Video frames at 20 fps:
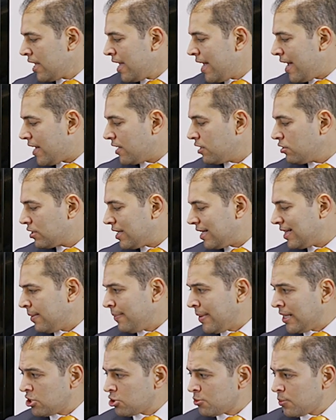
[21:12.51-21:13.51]
And your data
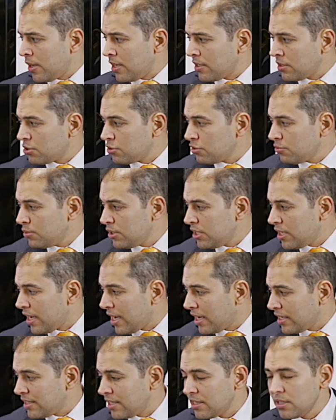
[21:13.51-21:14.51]
management plan should be
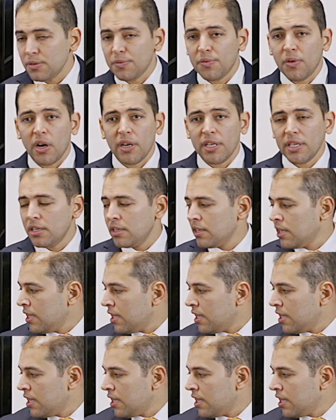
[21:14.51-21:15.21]
identifying